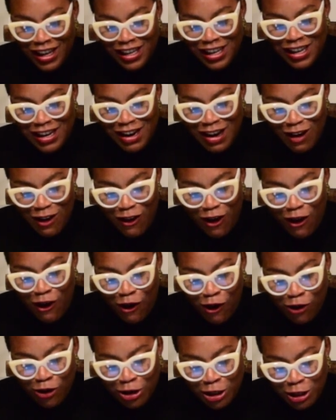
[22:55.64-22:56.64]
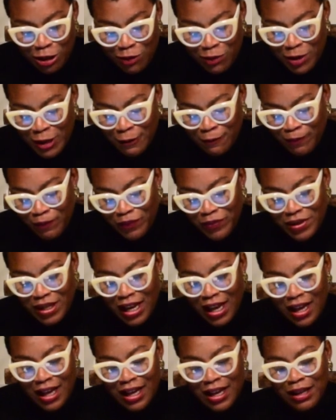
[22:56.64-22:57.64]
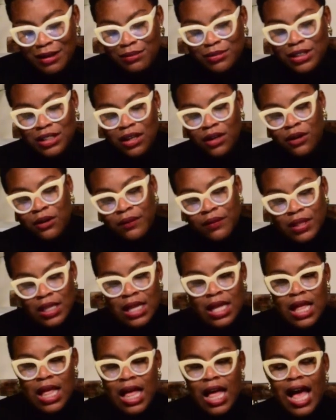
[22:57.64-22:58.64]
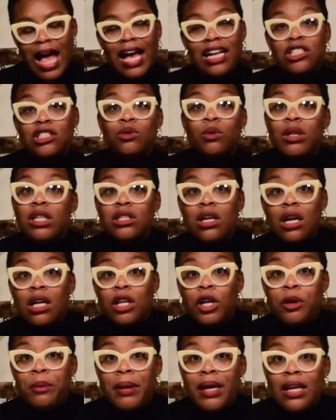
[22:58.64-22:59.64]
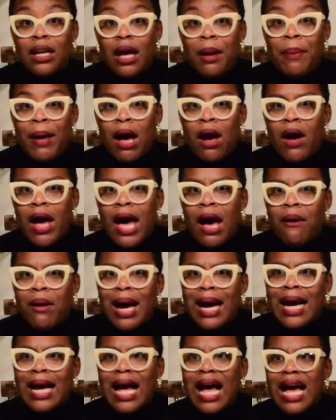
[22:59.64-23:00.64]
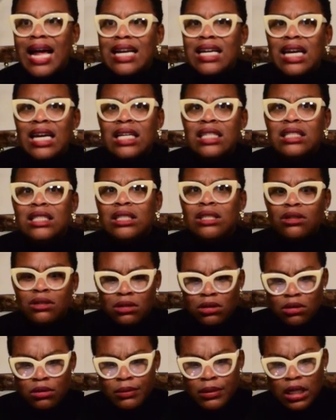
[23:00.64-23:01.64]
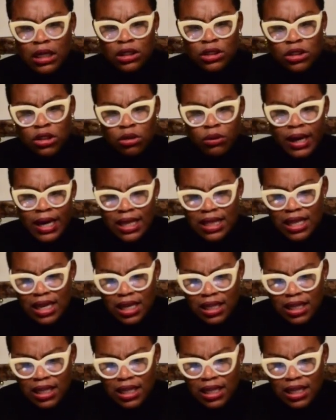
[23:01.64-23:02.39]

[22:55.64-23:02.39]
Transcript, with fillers: you know, a whole human. So I just want to talk a little bit about how I got into doing